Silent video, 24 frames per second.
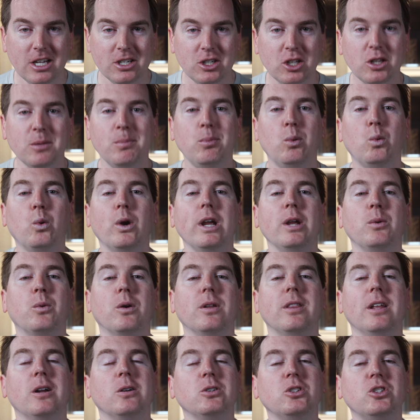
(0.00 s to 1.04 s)
to the point
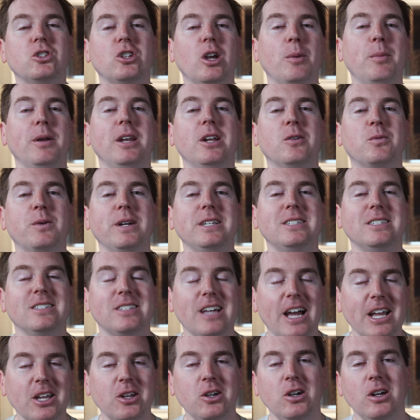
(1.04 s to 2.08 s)
where there are so many reasons
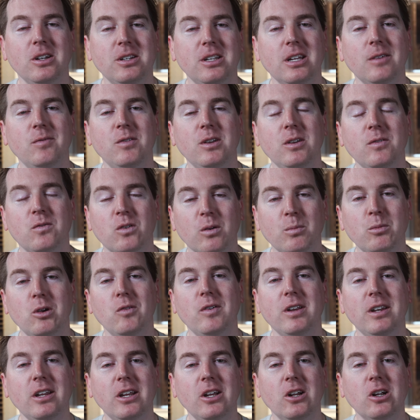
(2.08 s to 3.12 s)
I could give you for
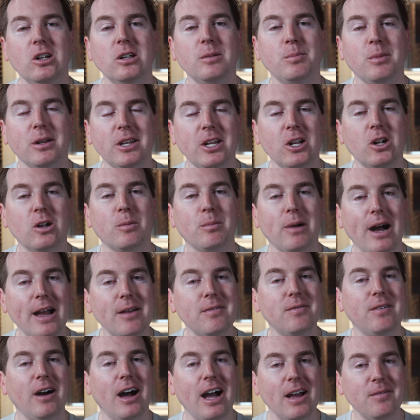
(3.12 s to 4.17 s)
moving here, but here are my
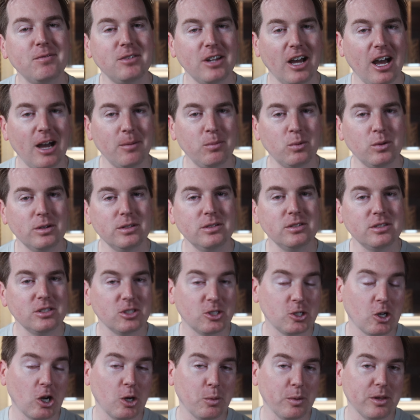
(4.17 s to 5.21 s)
five top ones,
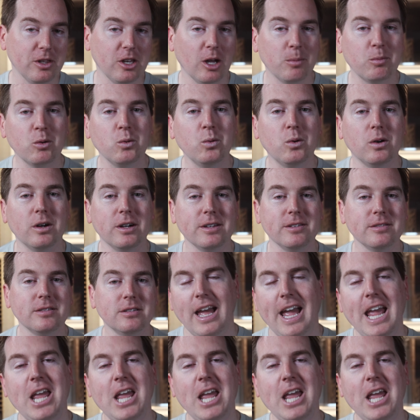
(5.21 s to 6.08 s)
starting with number one.